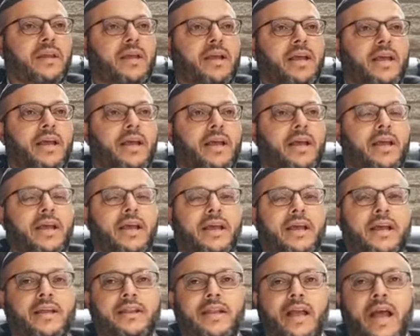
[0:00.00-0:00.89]

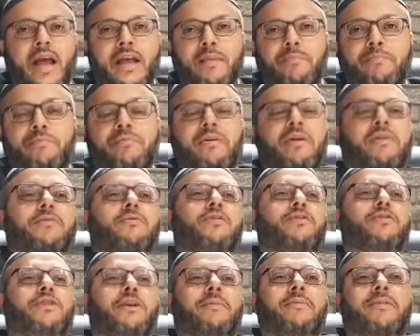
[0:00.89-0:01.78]
And I prayed to
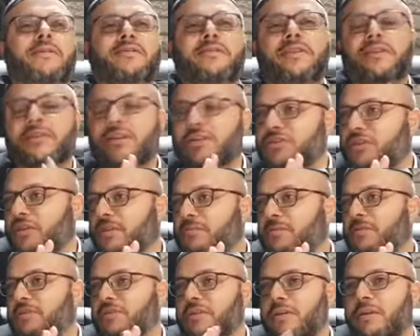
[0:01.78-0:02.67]
Hashem and I said, Hashem,
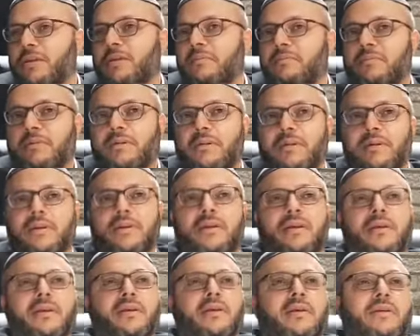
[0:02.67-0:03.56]
Hashem,
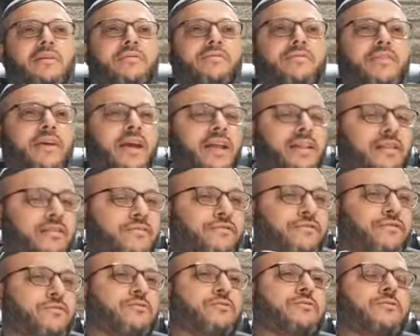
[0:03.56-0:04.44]
forget the
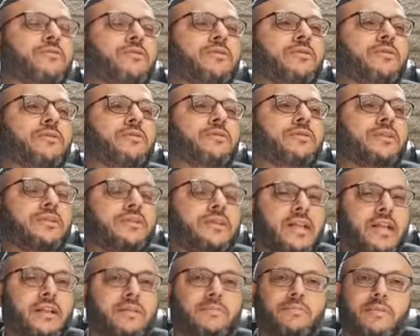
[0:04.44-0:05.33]
food. Just
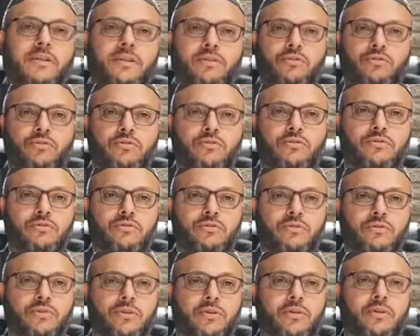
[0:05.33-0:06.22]
let me do
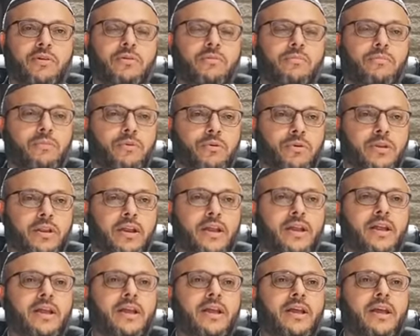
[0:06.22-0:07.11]
Bore
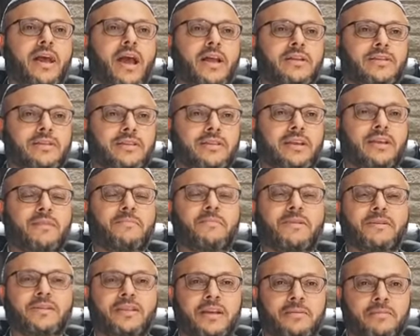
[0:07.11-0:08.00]
Atze
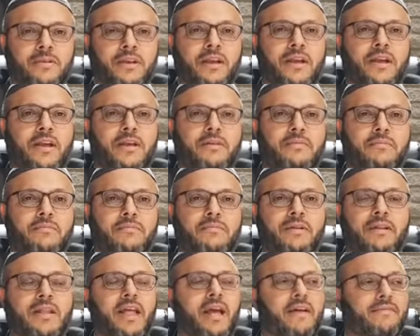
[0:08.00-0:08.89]

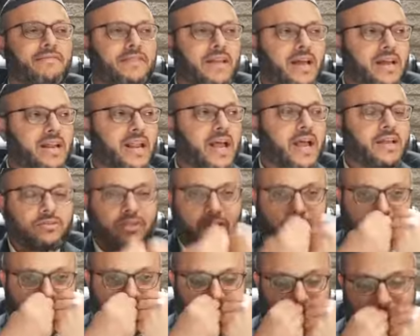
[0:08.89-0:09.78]
Besamim and Abdallah so
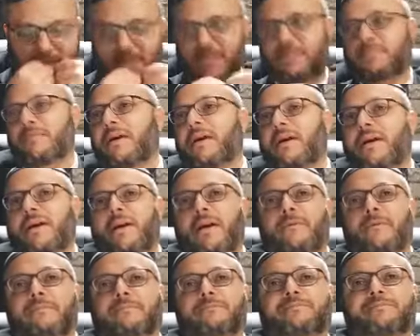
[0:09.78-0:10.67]
I can say this Berakha.